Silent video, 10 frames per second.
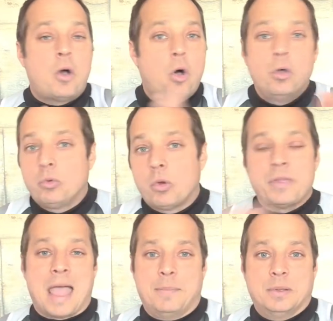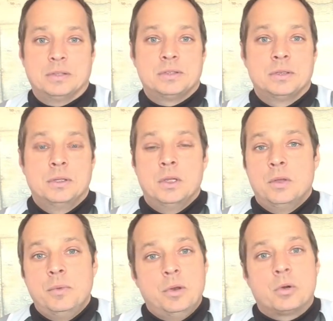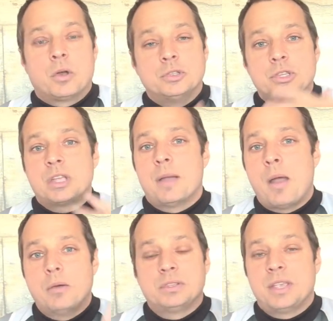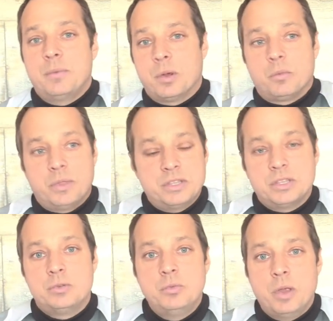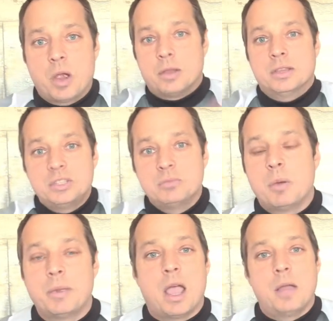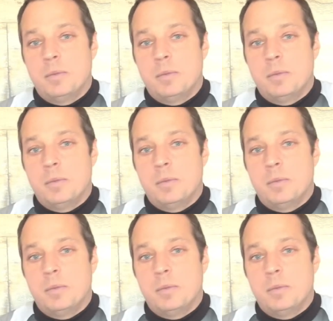all growth happens. We don't all just come out and say, this is who we are and this is what we got.